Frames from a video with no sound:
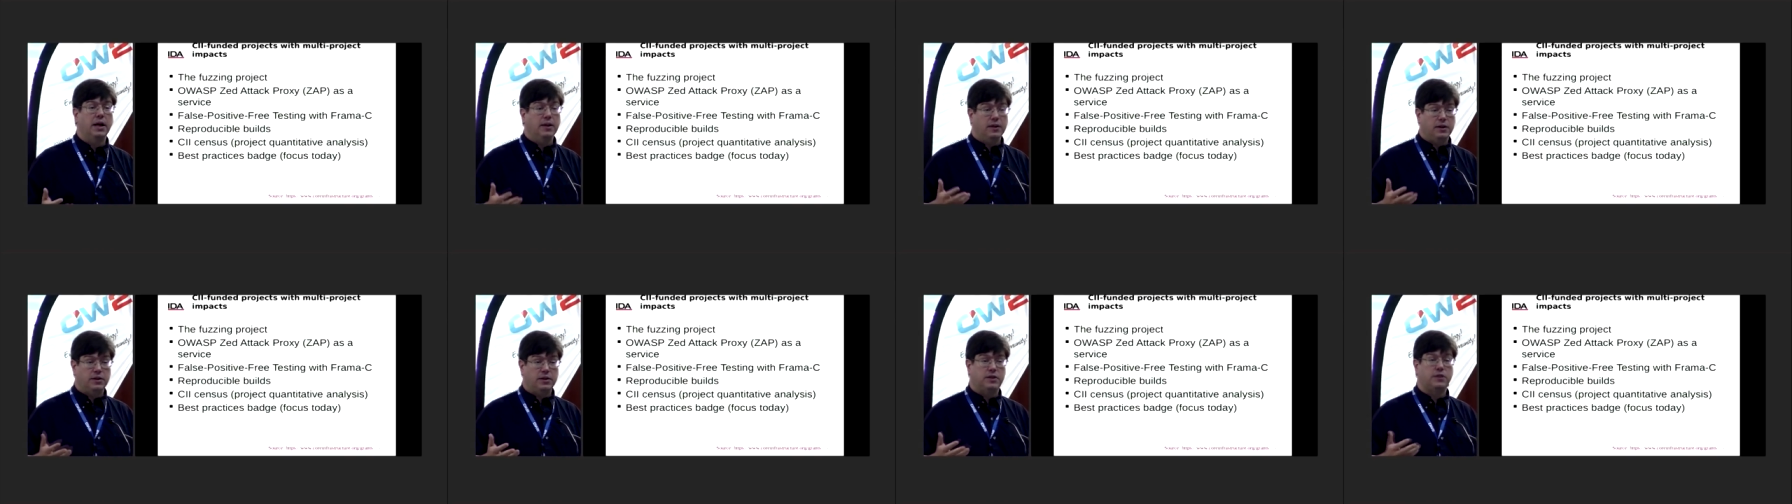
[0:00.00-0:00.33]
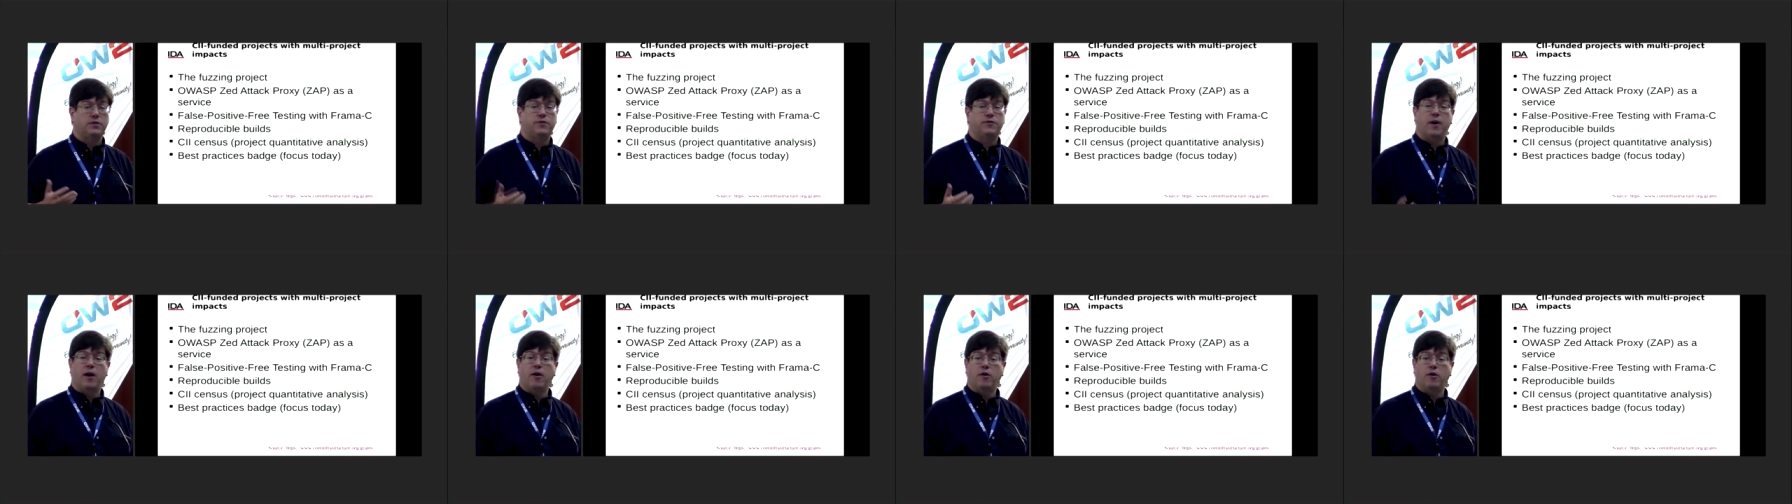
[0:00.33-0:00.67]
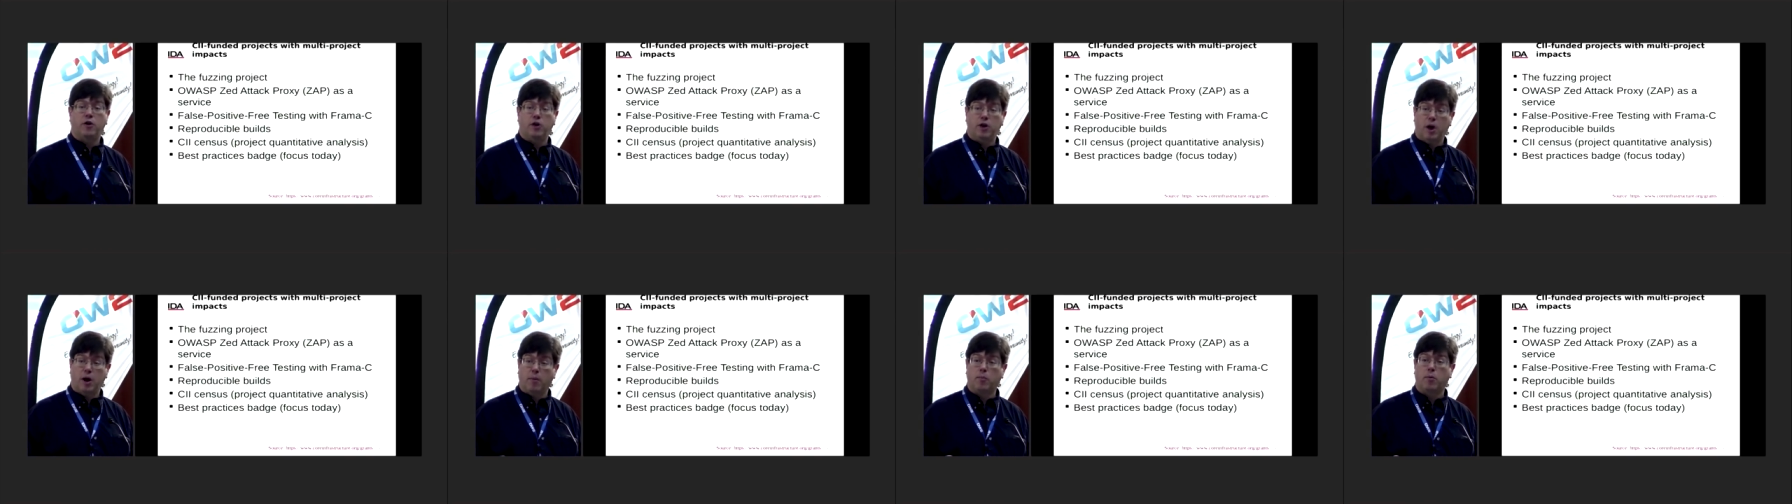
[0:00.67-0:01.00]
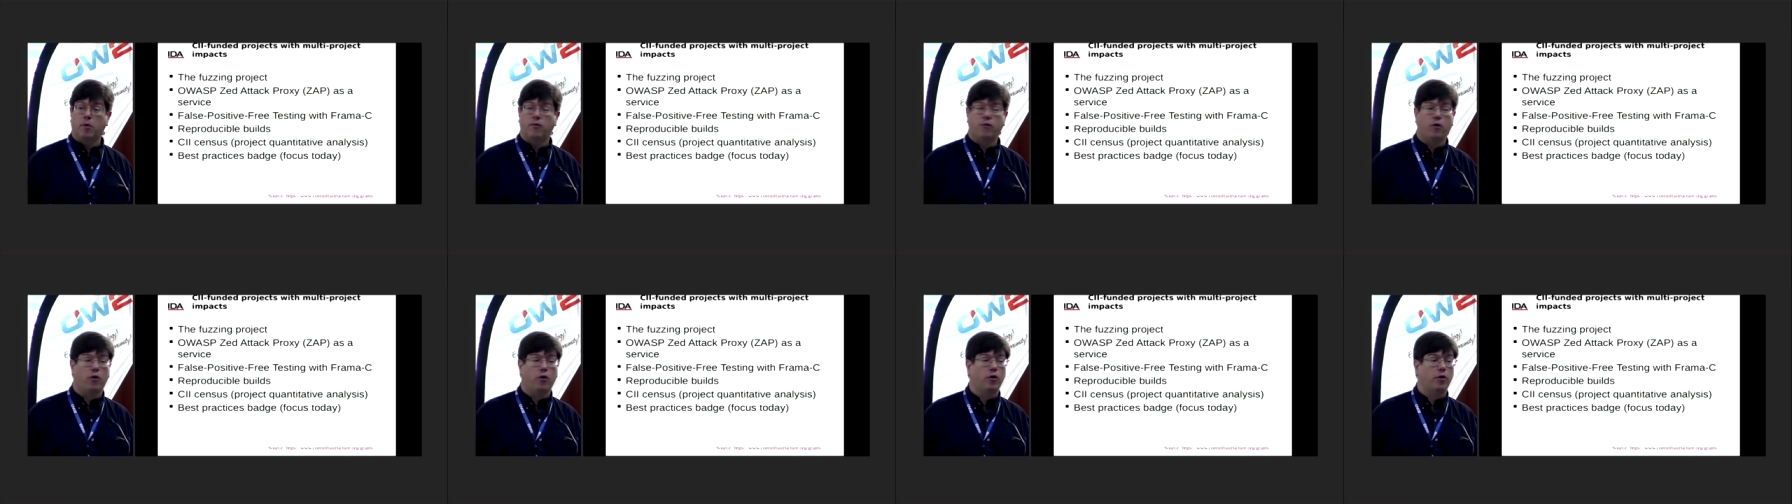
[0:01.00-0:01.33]
This has found a number
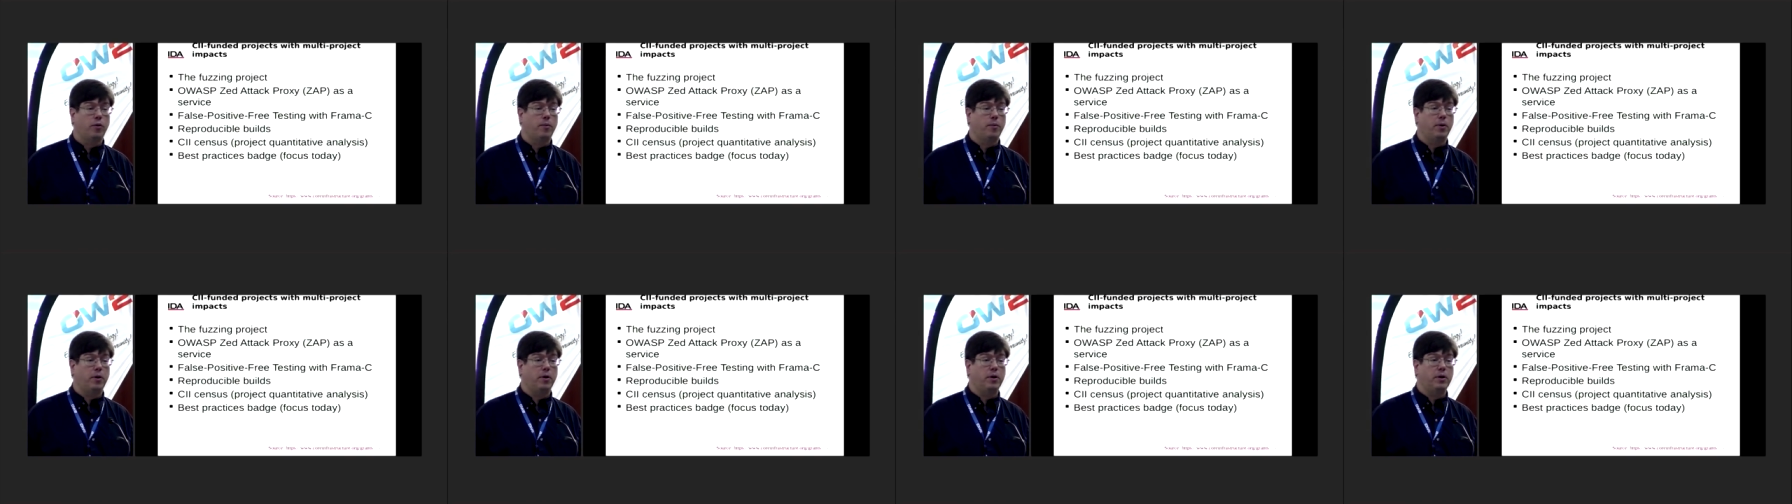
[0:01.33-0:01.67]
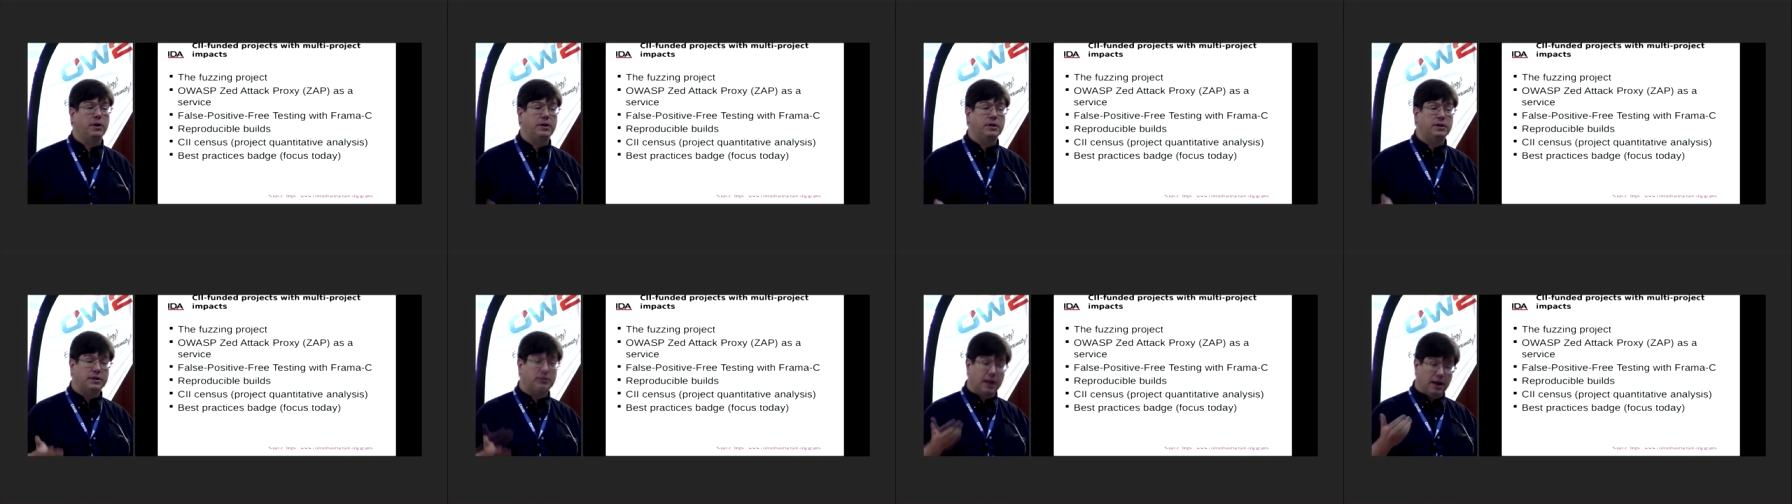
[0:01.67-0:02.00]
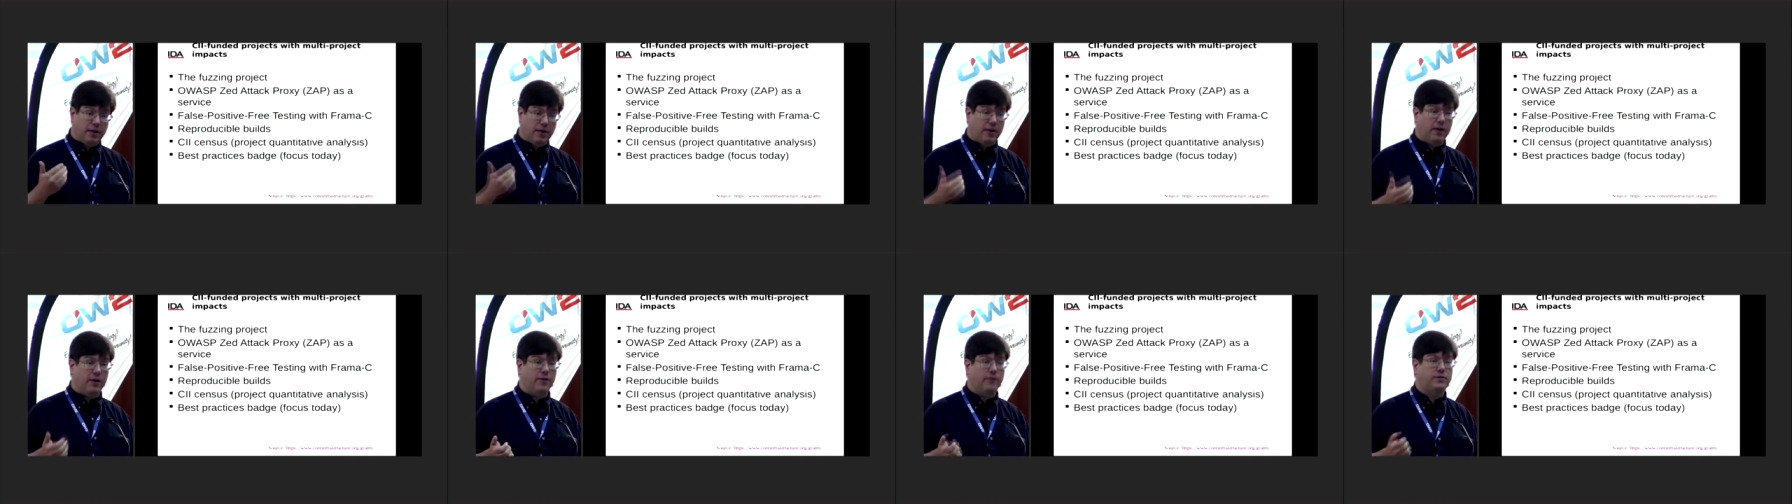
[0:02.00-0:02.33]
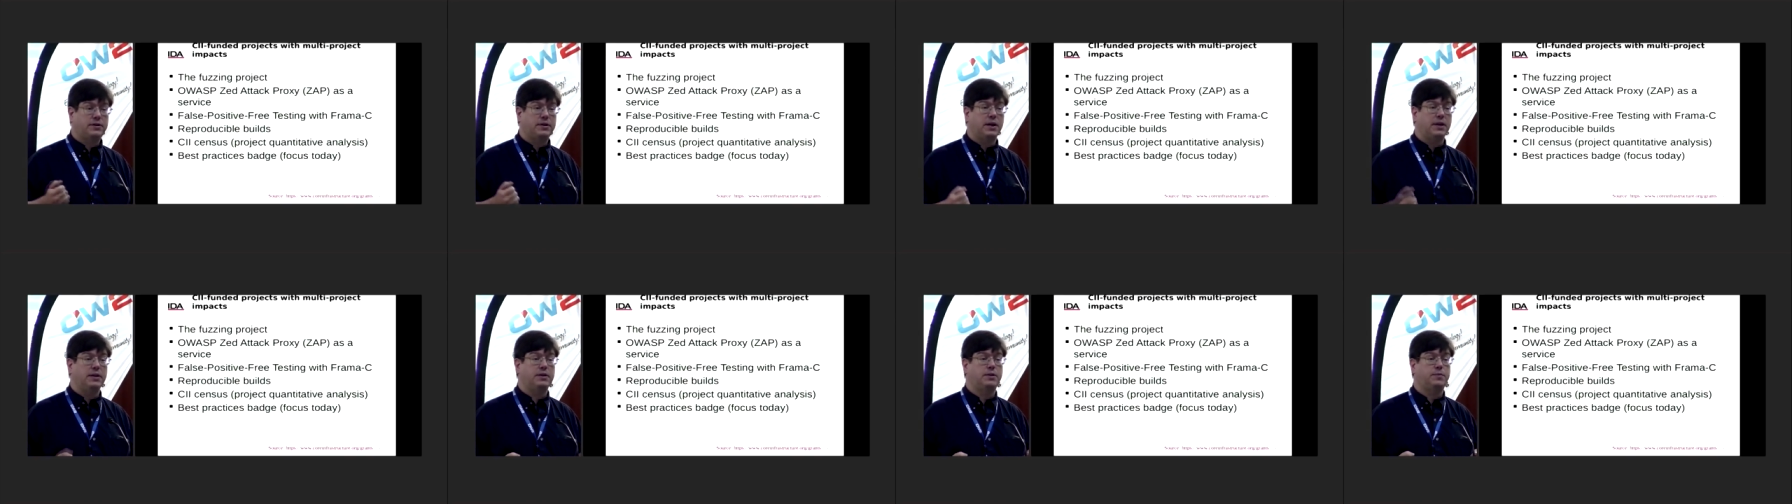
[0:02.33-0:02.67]
of vulnerabilities that have
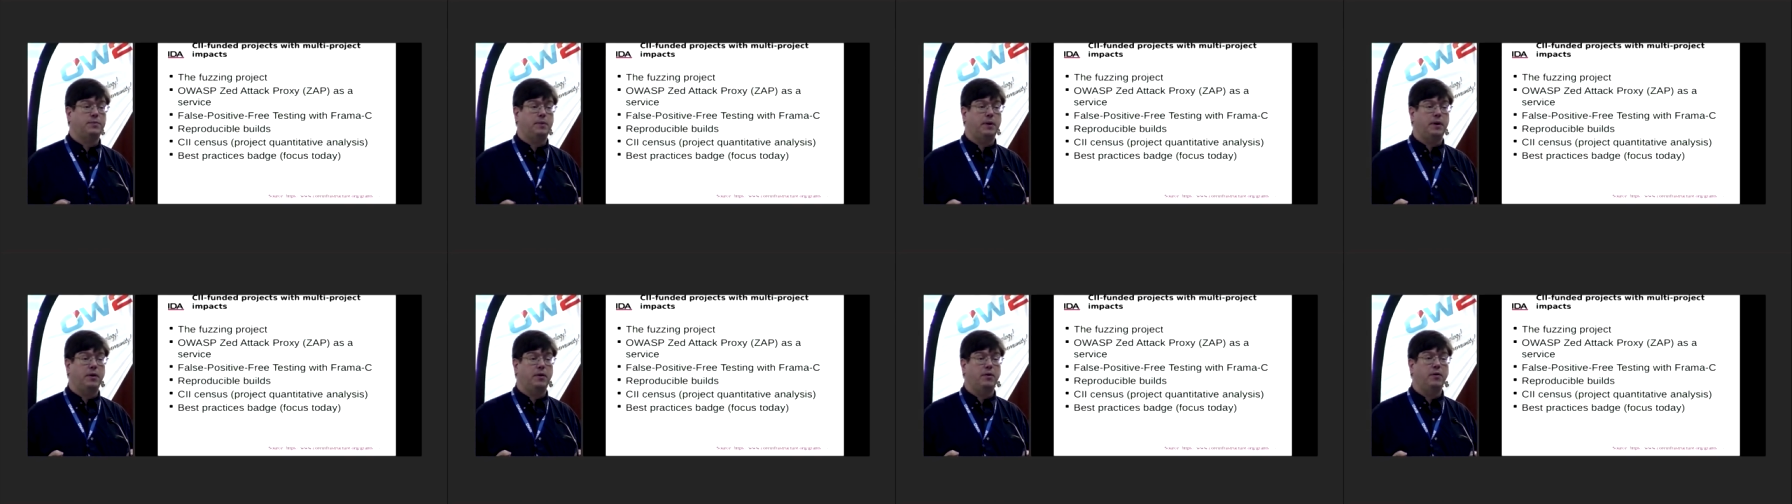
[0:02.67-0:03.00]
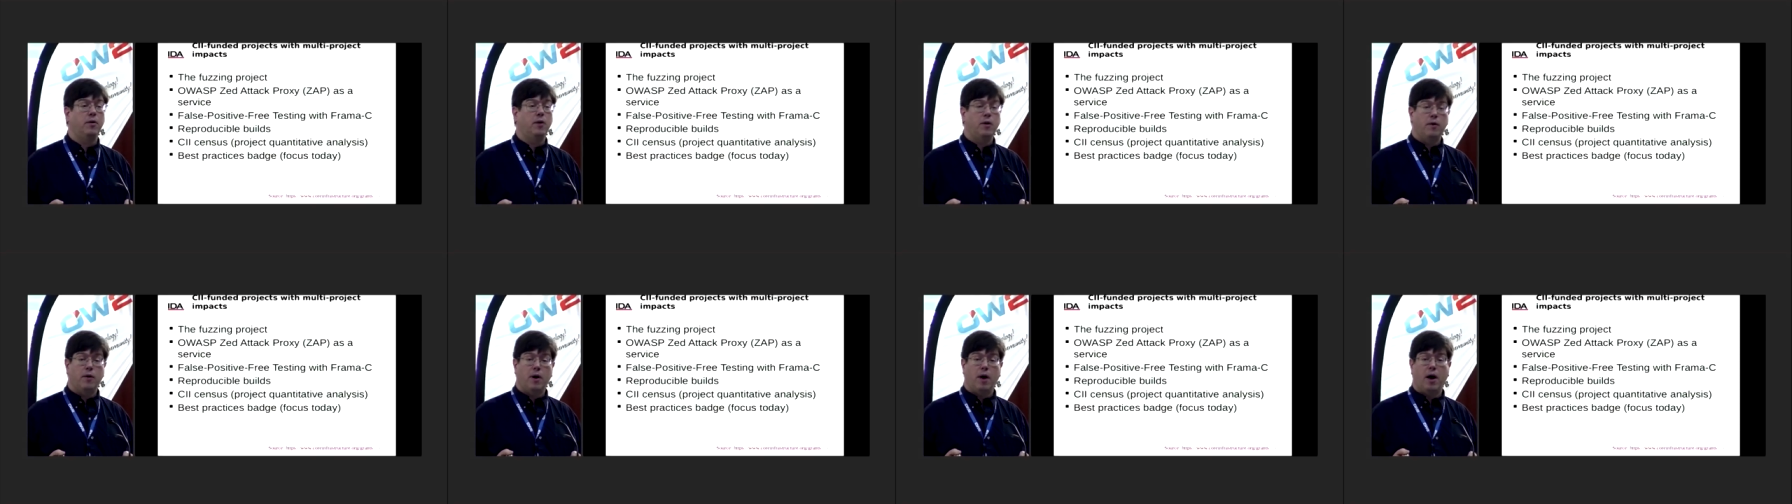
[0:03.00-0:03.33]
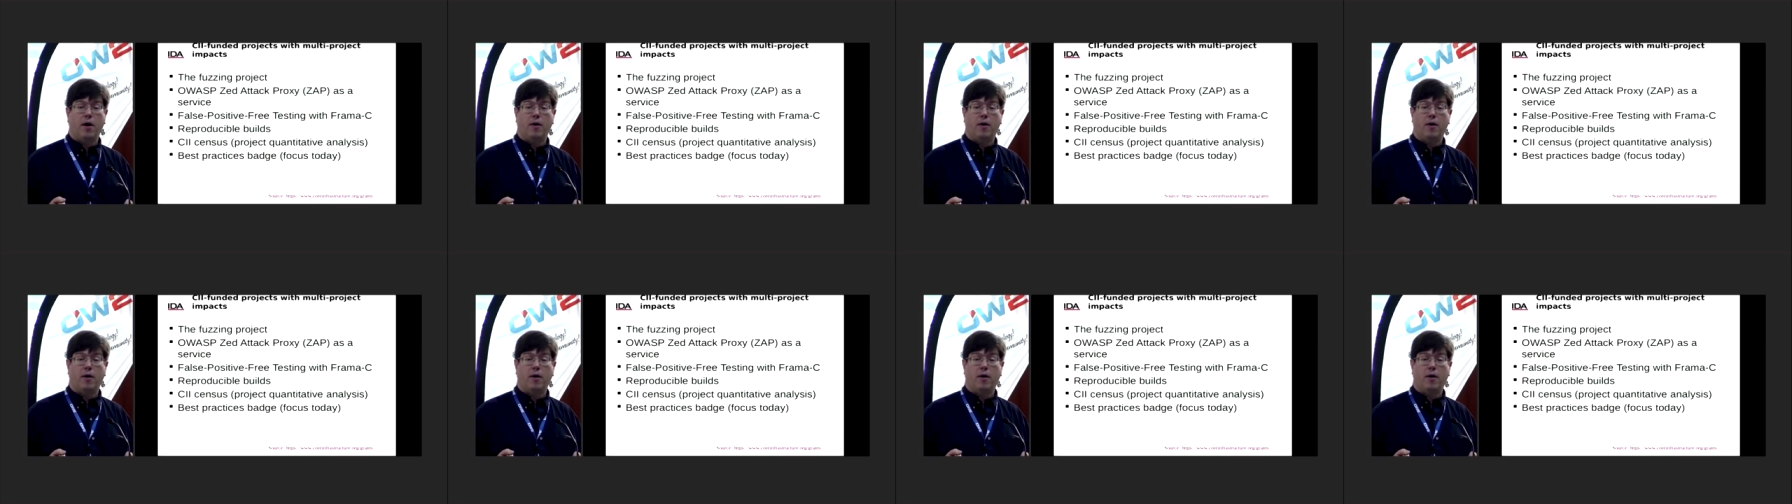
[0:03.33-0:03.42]
since been